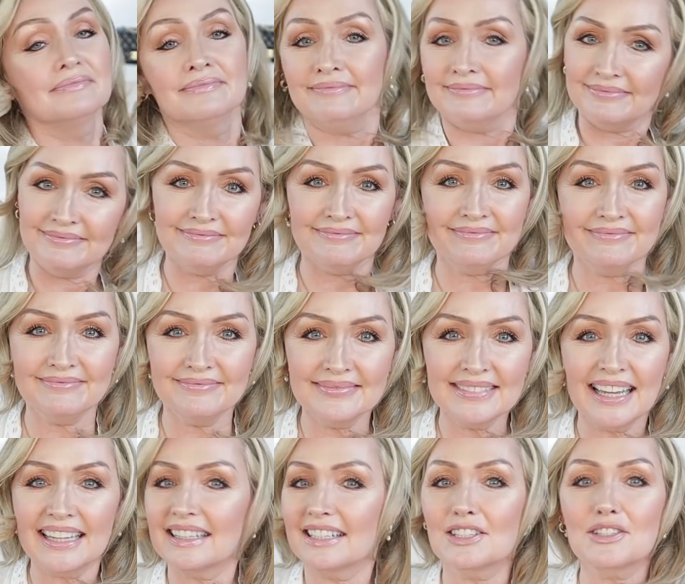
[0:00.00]

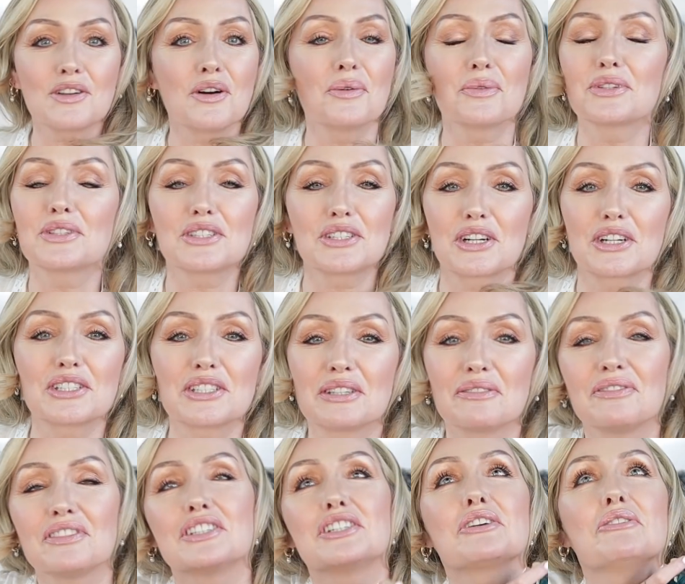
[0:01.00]
And this always starts the
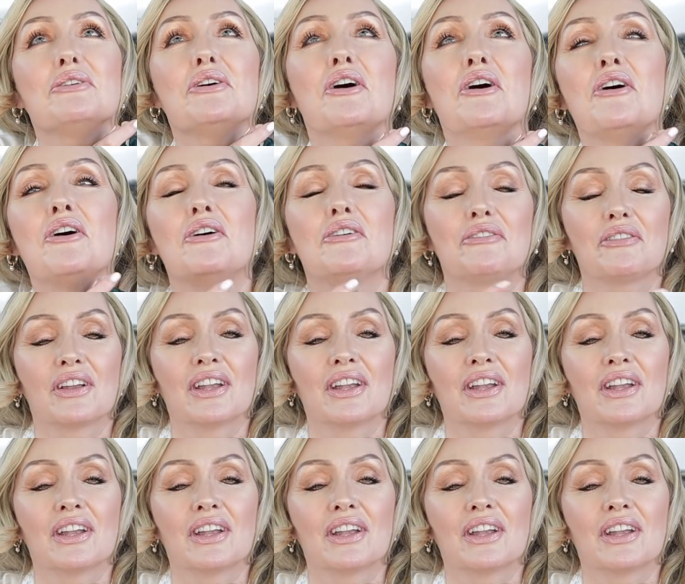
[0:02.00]
video off